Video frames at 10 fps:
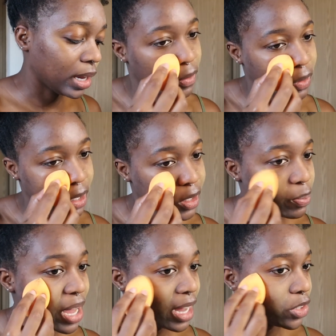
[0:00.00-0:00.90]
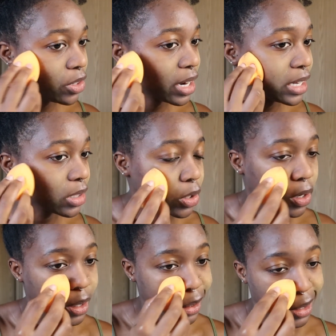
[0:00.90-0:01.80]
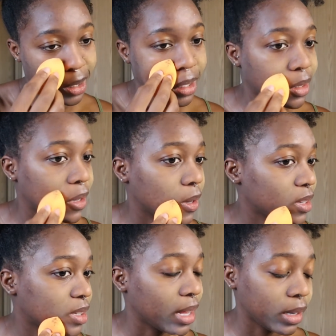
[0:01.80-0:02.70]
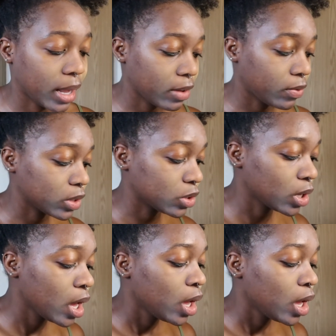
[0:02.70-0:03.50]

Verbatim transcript: If this past year hasn't taught us anything, it's that life is